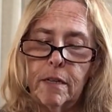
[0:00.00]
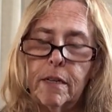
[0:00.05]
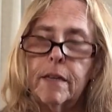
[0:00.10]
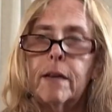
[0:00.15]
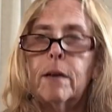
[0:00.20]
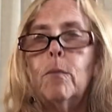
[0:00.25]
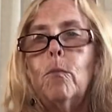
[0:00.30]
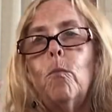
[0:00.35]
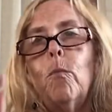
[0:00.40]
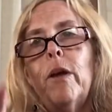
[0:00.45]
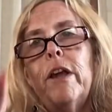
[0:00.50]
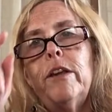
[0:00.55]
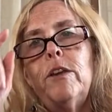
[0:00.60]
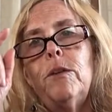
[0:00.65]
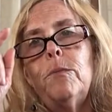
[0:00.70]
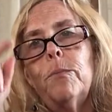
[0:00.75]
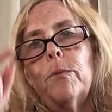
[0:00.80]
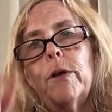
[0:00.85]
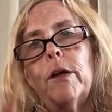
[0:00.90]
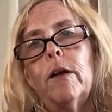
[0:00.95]
And when you
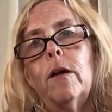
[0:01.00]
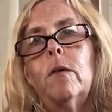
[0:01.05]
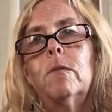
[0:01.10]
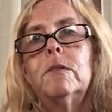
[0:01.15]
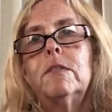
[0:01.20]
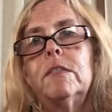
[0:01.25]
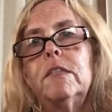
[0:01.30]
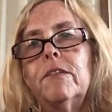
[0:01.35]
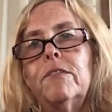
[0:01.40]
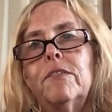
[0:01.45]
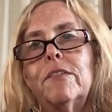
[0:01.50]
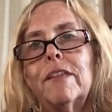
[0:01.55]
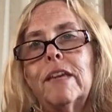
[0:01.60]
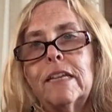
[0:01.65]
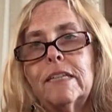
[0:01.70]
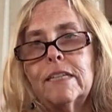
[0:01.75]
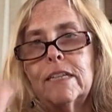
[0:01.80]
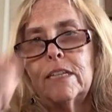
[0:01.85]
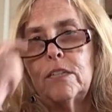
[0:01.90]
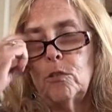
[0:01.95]
pray, always give
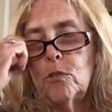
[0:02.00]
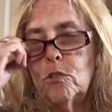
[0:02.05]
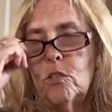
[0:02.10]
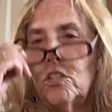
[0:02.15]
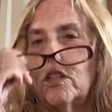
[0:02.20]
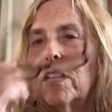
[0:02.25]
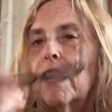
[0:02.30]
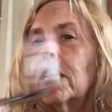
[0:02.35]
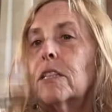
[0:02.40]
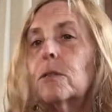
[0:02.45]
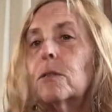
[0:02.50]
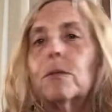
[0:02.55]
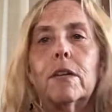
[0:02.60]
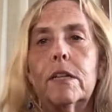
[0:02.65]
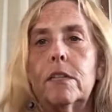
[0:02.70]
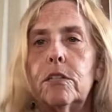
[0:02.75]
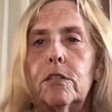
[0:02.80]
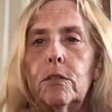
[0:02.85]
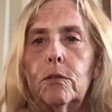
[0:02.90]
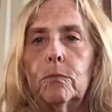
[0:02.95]
thanks. I told you that's what I
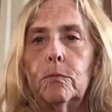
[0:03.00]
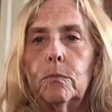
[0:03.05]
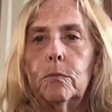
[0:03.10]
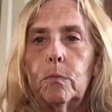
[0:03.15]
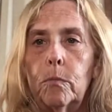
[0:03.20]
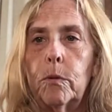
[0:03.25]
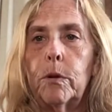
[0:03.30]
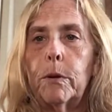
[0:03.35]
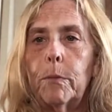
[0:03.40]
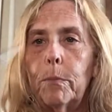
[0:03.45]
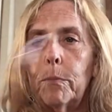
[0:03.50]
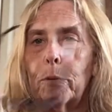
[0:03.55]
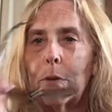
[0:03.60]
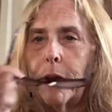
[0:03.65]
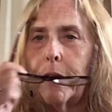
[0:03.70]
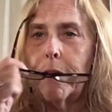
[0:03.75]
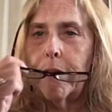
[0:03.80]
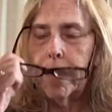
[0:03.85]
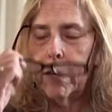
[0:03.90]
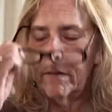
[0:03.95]
do. When I
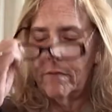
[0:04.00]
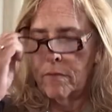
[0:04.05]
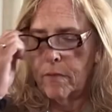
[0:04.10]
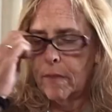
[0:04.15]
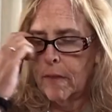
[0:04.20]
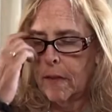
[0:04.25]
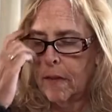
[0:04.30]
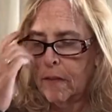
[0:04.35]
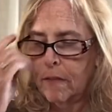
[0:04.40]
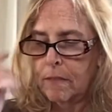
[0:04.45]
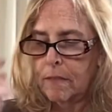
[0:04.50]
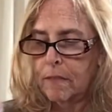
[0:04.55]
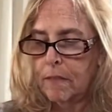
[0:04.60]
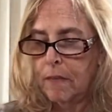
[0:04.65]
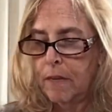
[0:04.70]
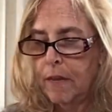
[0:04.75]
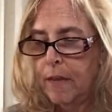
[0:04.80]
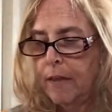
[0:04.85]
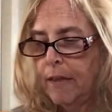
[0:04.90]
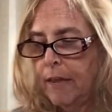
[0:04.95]
pray, I give thanks.
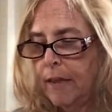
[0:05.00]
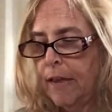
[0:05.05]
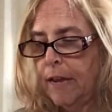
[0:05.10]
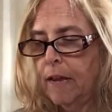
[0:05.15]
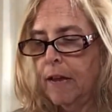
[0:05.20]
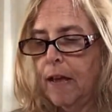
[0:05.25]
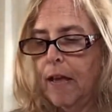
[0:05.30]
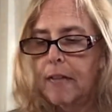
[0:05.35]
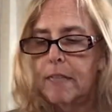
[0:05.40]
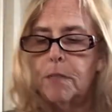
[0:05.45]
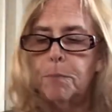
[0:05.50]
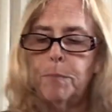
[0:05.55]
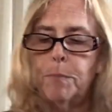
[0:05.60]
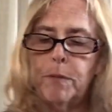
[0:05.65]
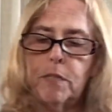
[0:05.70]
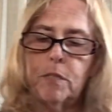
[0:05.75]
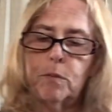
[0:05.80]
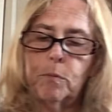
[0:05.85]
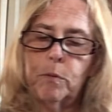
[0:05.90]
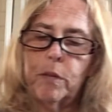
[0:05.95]
And God's
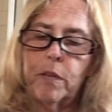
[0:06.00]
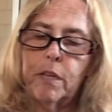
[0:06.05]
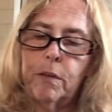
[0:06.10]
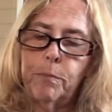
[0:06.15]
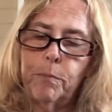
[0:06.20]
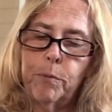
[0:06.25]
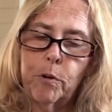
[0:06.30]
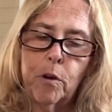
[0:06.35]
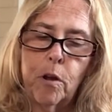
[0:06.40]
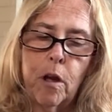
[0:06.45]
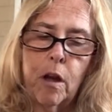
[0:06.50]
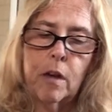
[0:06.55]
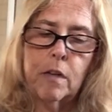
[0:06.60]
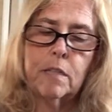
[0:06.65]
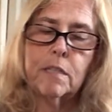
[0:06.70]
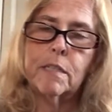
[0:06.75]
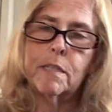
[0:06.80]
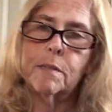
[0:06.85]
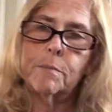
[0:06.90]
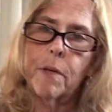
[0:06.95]
peace will keep your
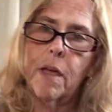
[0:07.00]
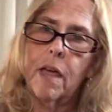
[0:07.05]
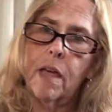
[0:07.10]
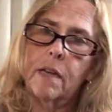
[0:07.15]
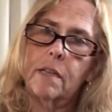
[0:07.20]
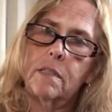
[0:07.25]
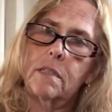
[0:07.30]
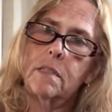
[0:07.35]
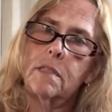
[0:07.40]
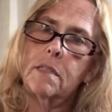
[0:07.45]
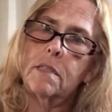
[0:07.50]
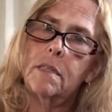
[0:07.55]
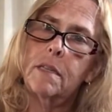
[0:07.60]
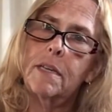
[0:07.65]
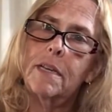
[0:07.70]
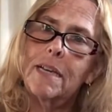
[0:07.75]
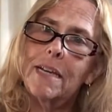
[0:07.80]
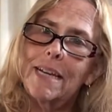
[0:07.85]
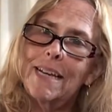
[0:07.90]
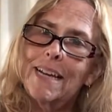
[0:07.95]
hearts and minds.
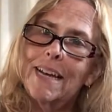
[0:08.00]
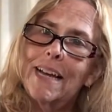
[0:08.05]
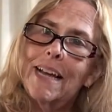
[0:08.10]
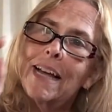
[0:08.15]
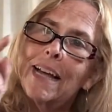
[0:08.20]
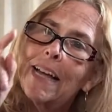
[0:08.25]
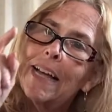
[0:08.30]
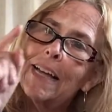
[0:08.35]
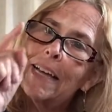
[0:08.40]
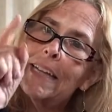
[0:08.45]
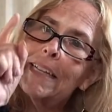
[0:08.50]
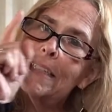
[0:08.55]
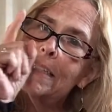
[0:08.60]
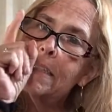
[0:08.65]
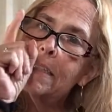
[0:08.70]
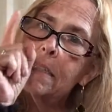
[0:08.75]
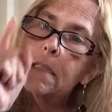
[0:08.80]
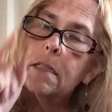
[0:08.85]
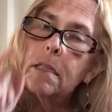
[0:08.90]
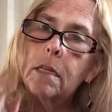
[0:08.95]

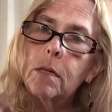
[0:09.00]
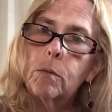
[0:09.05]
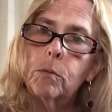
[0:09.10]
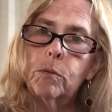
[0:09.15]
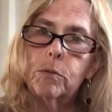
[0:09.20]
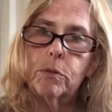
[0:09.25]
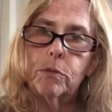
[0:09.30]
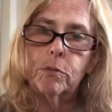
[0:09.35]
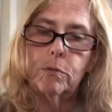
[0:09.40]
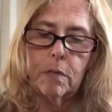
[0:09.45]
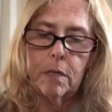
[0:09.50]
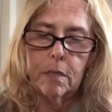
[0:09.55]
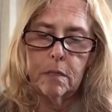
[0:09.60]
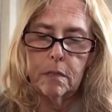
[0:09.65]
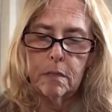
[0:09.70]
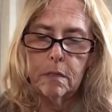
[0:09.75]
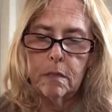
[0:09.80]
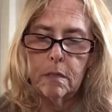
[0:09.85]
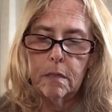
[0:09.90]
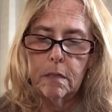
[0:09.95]
God will do
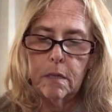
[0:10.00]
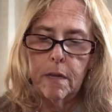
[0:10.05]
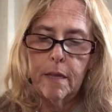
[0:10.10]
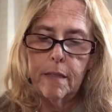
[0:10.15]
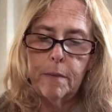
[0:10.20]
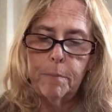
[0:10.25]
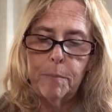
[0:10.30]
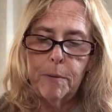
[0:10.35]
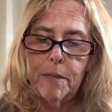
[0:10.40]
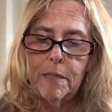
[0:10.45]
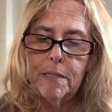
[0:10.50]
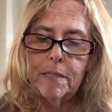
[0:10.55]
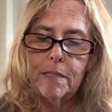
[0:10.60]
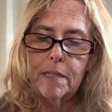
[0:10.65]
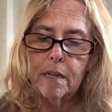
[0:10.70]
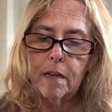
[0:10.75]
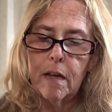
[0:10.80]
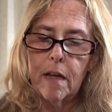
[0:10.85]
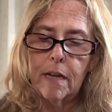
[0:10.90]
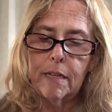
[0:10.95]
this. The peace that
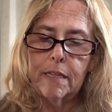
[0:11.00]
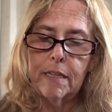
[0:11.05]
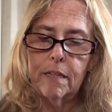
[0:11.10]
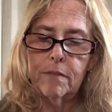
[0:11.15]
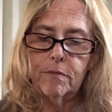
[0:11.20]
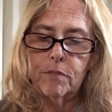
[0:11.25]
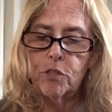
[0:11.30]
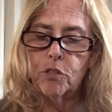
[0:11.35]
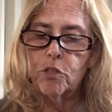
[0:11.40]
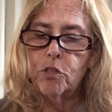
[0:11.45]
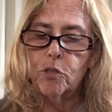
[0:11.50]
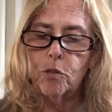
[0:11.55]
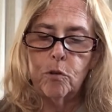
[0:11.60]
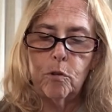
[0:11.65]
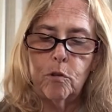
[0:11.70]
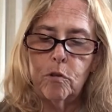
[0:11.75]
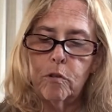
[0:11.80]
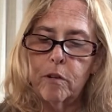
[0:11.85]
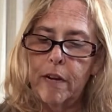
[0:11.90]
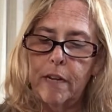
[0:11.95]
God gives is so
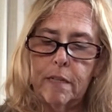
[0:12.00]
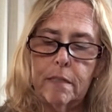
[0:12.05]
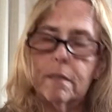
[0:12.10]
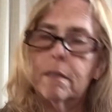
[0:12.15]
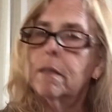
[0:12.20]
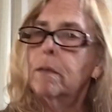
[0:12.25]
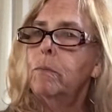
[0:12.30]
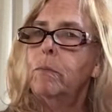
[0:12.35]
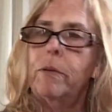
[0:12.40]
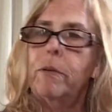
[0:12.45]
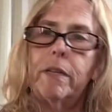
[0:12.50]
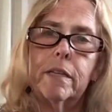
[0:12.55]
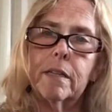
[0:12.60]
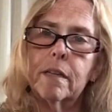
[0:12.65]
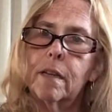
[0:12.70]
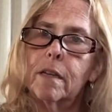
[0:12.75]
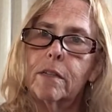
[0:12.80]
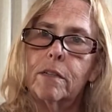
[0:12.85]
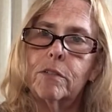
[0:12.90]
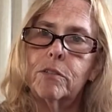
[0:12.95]
great that we
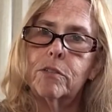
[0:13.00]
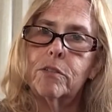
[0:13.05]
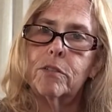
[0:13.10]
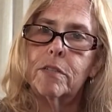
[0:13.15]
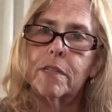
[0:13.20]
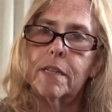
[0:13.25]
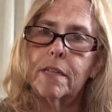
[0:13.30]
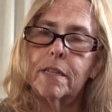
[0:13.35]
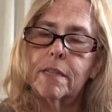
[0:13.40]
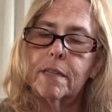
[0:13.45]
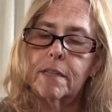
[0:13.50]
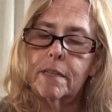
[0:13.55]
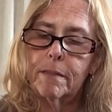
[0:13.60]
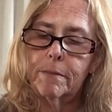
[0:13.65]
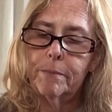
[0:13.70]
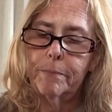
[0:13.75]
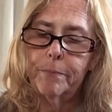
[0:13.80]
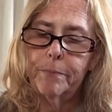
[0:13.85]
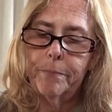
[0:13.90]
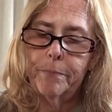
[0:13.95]
cannot understand it.
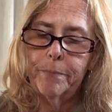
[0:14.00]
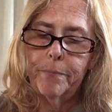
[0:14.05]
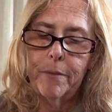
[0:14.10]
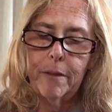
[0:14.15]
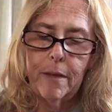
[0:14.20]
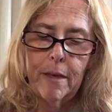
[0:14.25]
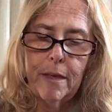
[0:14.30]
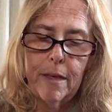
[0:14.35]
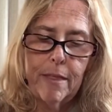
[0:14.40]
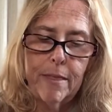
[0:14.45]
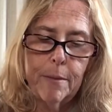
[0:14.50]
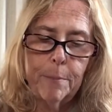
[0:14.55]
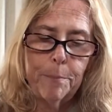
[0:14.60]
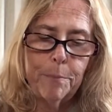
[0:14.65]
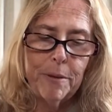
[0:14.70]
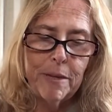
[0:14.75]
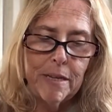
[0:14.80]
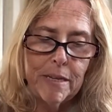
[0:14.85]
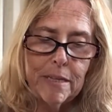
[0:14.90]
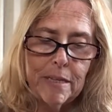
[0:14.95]
The
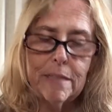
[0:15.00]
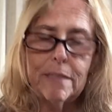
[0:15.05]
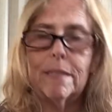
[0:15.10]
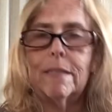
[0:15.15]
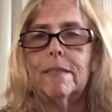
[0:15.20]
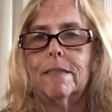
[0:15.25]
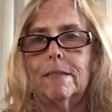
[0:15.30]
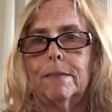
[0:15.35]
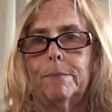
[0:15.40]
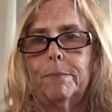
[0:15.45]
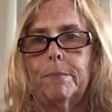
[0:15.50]
peace.